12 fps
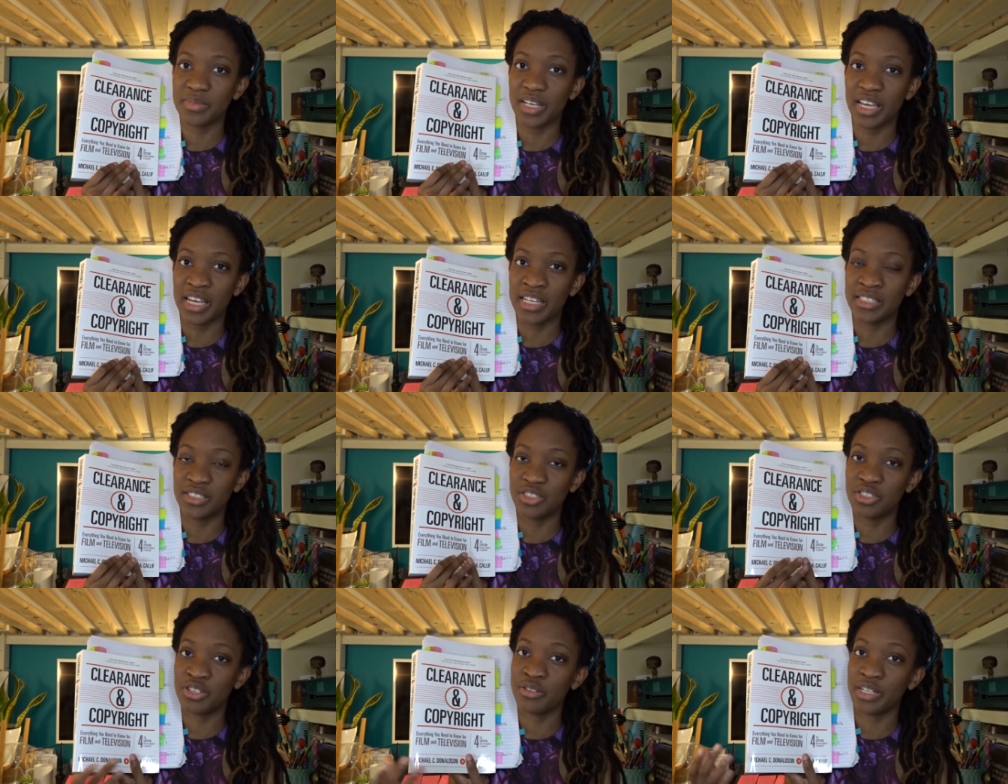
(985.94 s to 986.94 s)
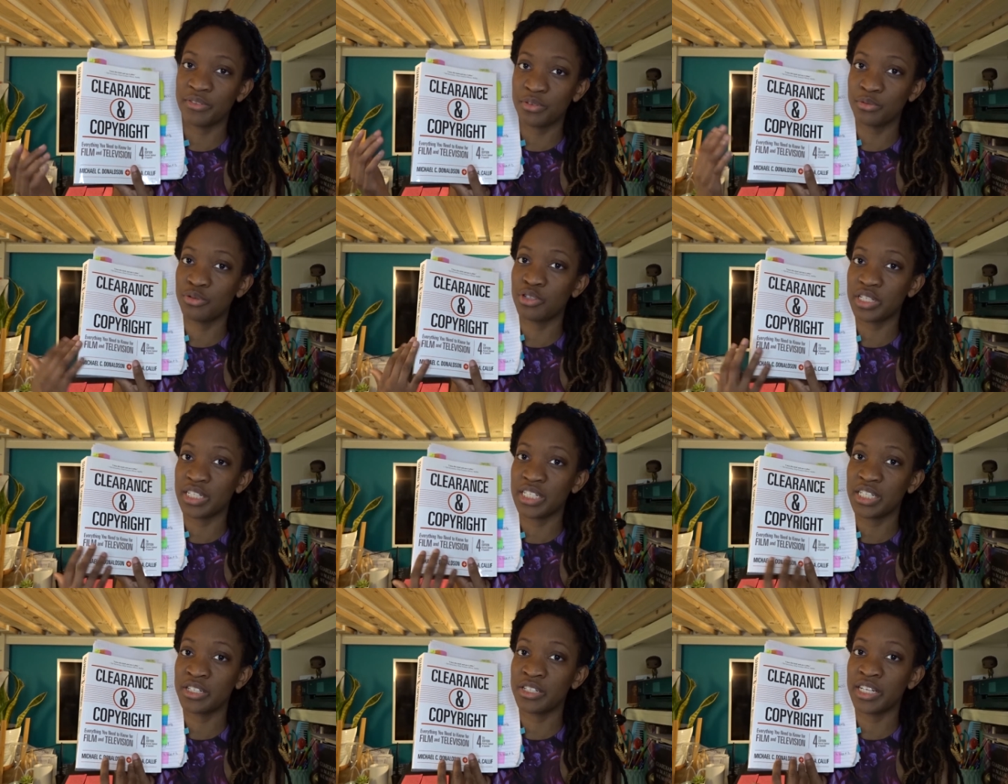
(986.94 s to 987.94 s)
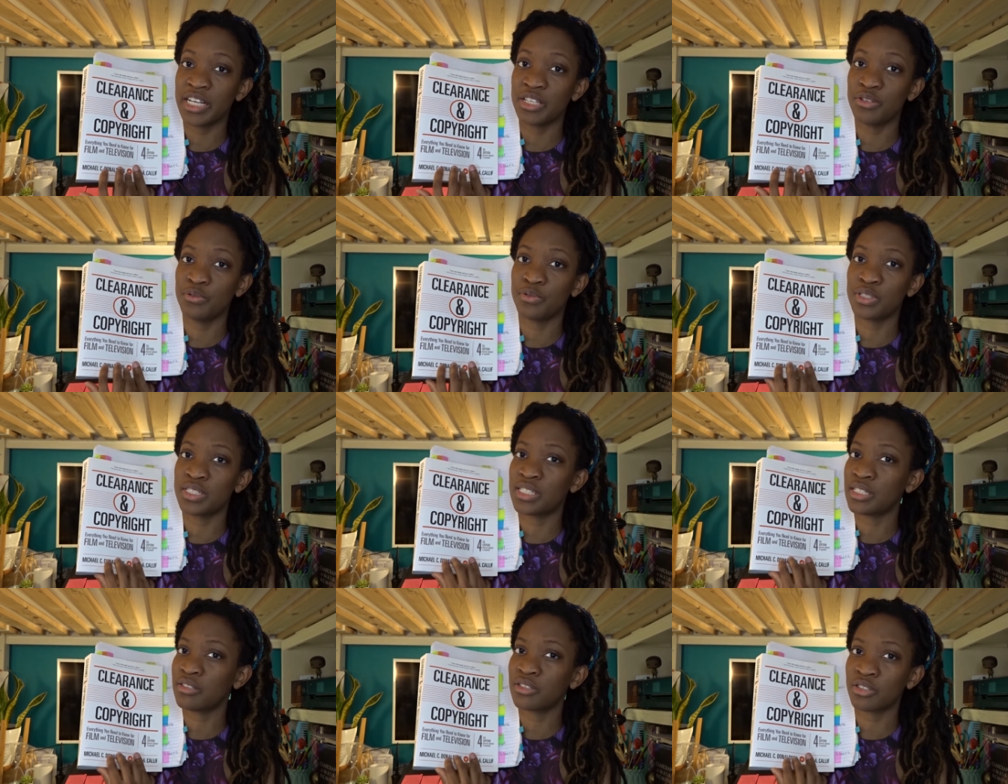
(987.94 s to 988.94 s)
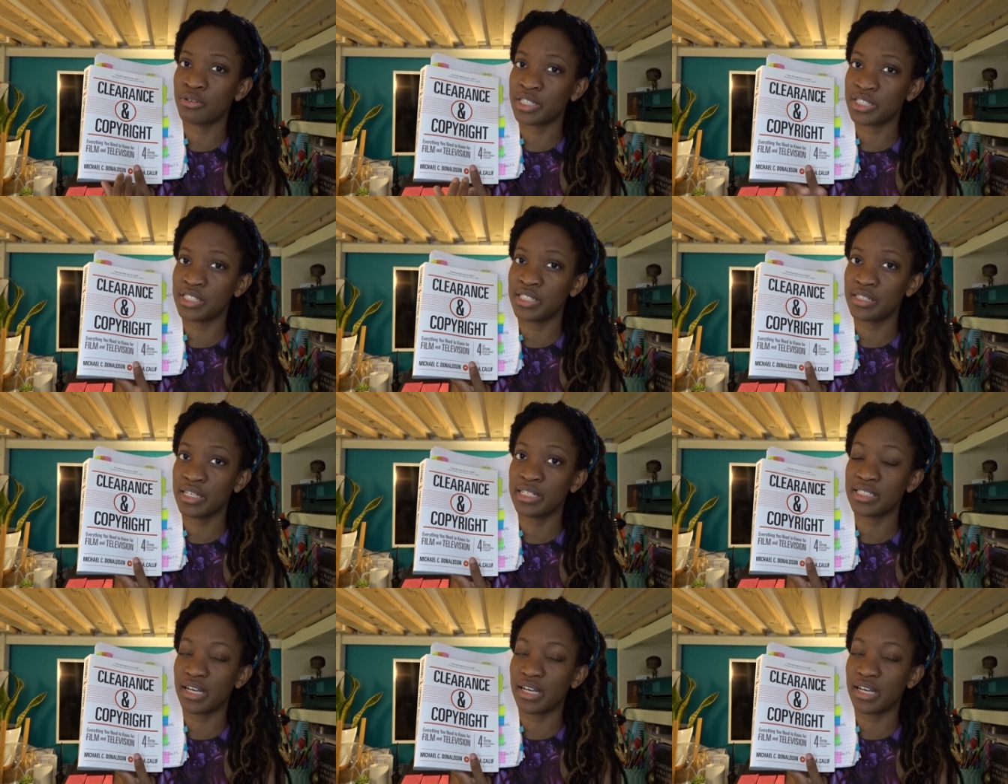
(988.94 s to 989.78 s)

And, you know, if you look in here and you still are questioning things,